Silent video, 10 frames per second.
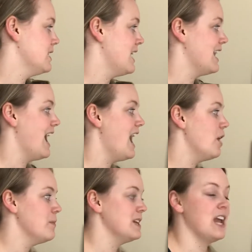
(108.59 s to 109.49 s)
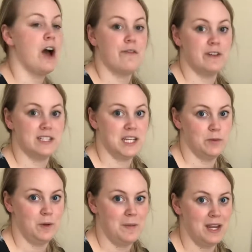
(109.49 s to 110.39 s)
and how many outfits can
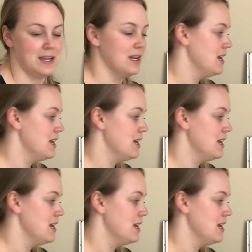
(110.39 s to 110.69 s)
we make?